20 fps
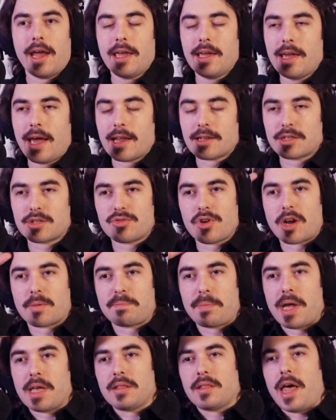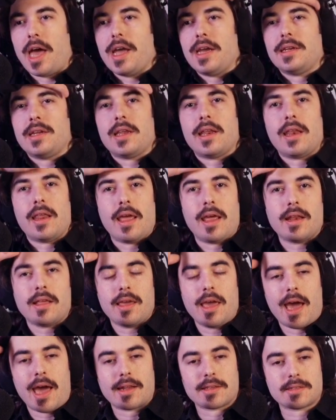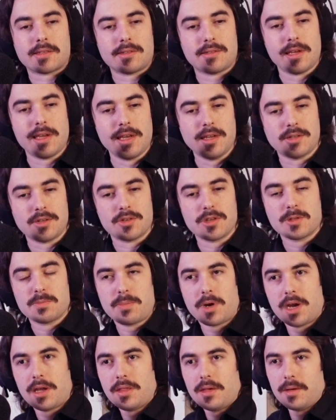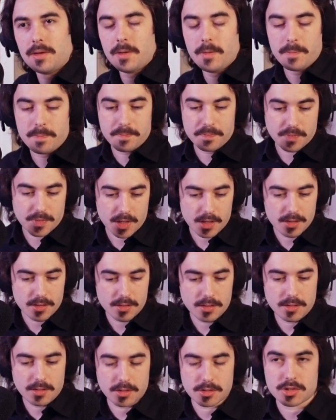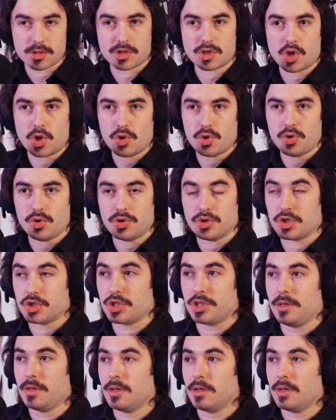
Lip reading: He got struck by lightning and then he got a seizure just by the surge.